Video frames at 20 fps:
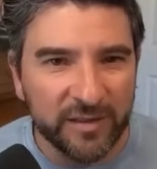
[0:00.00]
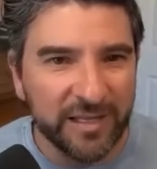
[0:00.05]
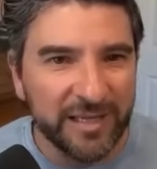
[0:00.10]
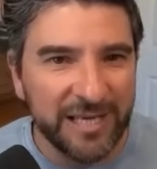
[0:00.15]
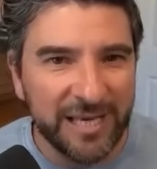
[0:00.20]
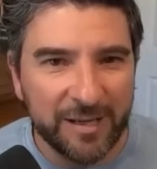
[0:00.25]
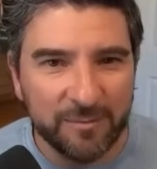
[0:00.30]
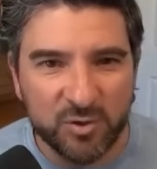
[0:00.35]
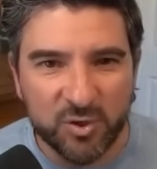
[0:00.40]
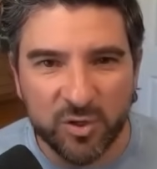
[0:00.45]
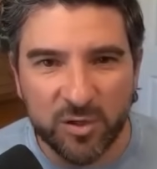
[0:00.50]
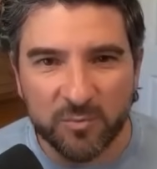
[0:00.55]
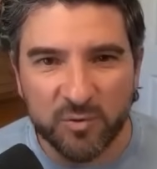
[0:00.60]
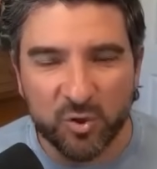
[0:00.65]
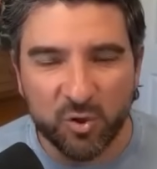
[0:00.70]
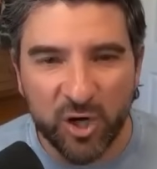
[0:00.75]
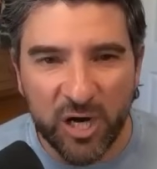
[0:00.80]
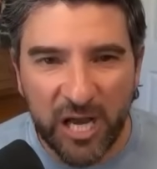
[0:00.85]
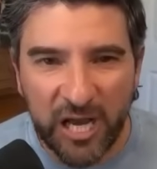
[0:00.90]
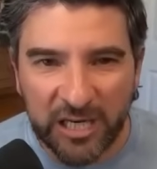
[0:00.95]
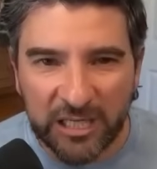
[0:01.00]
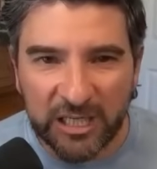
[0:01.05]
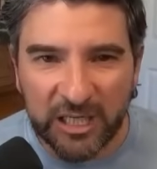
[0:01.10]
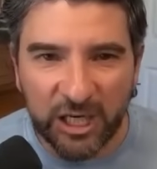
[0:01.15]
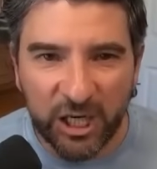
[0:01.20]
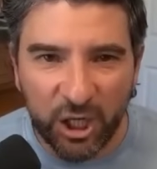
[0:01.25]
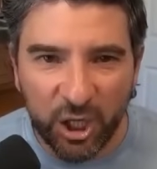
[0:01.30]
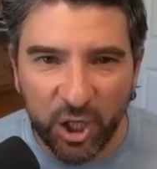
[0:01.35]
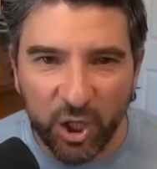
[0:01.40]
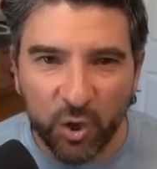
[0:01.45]
The game scripts are not going
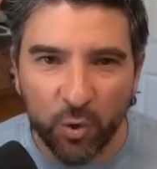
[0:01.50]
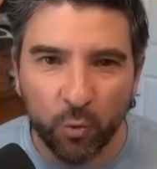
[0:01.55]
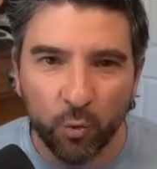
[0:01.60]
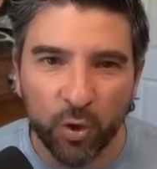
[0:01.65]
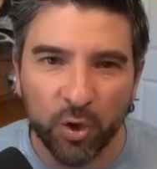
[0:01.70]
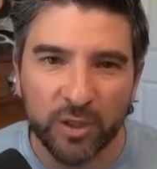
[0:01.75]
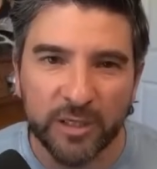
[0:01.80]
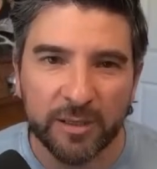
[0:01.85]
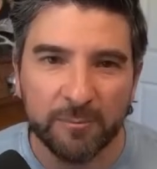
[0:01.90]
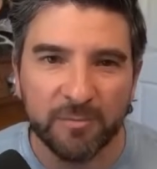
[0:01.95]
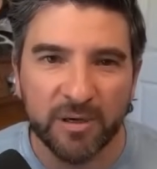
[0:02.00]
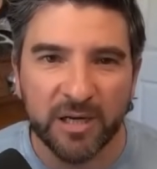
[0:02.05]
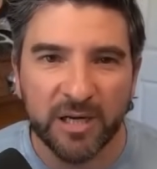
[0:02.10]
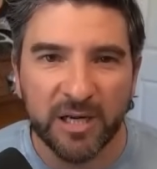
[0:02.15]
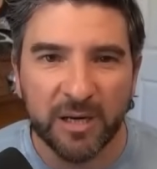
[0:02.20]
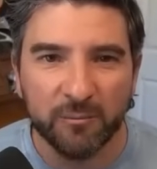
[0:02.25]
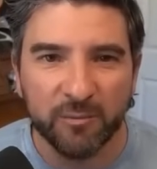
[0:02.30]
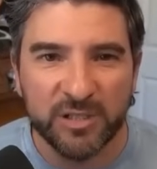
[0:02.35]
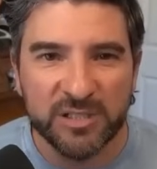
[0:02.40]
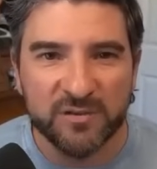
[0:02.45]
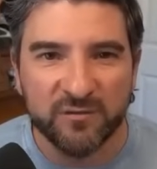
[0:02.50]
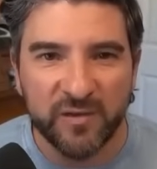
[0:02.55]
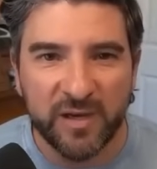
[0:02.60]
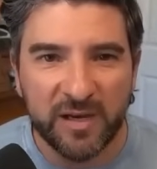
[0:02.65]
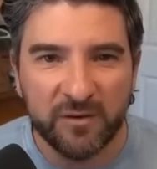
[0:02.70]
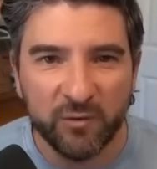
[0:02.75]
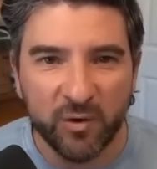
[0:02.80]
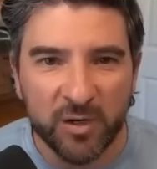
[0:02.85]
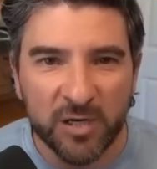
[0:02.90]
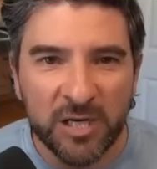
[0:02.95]
to all work in Montgomery's
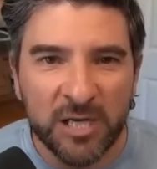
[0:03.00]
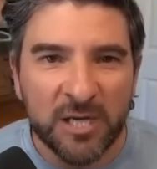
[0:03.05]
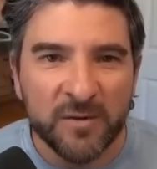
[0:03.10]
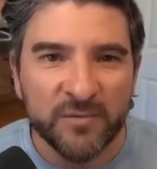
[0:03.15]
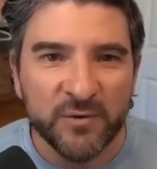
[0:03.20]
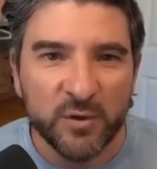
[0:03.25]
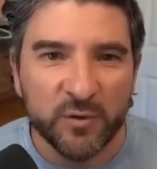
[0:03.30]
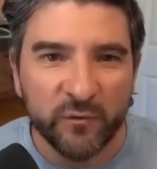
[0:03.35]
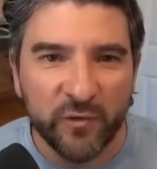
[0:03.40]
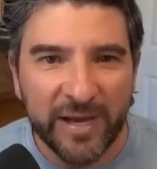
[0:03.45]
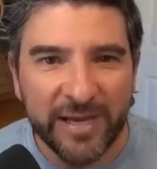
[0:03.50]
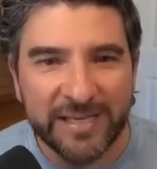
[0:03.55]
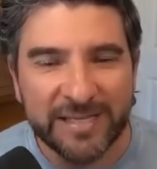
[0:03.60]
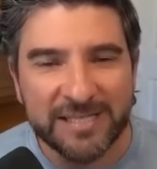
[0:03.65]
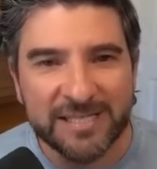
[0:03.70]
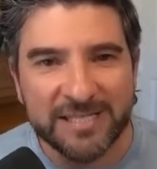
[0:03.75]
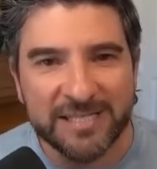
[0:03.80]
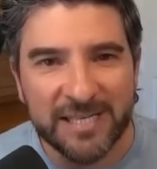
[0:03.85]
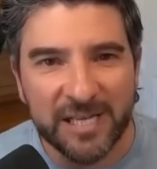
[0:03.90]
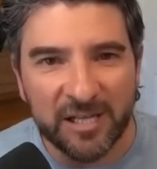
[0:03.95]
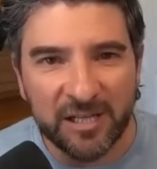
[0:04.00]
favor. So if I can sell